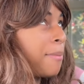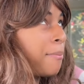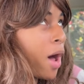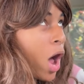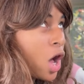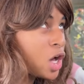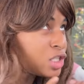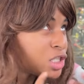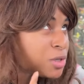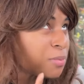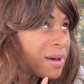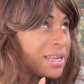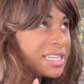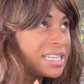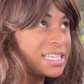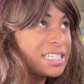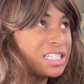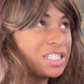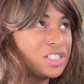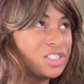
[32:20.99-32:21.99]
I'm also about
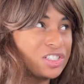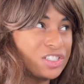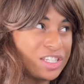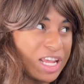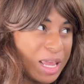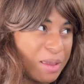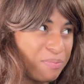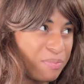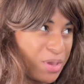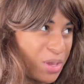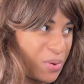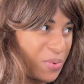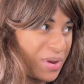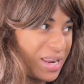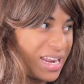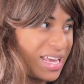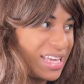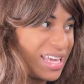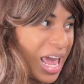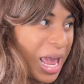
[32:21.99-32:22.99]
to debut
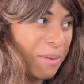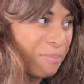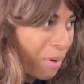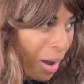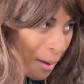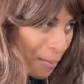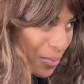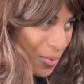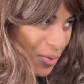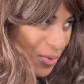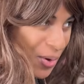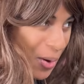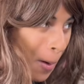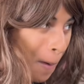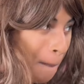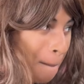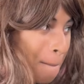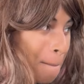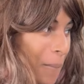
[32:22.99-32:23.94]
in a K-pop group.